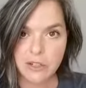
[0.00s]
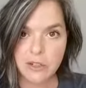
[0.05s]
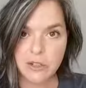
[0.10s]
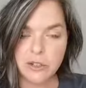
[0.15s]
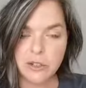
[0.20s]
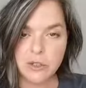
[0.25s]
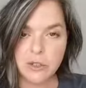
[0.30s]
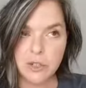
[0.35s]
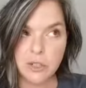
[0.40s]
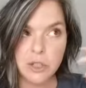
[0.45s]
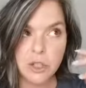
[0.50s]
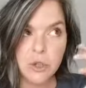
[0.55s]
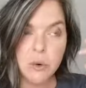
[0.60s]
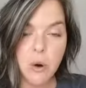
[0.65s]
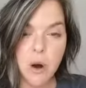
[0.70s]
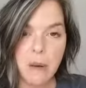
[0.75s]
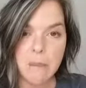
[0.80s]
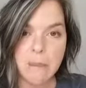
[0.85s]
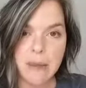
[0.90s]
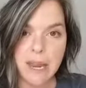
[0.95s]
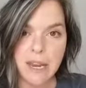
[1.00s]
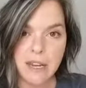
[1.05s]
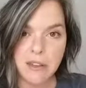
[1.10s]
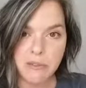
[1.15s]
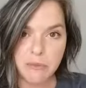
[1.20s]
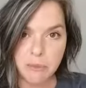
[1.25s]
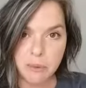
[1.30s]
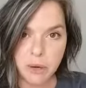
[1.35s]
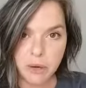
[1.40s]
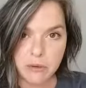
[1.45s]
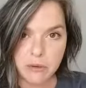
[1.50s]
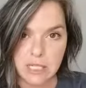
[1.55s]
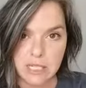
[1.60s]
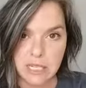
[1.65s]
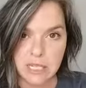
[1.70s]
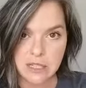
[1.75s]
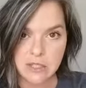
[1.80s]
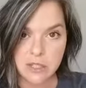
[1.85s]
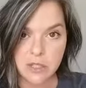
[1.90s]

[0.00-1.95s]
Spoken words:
You are made of protein,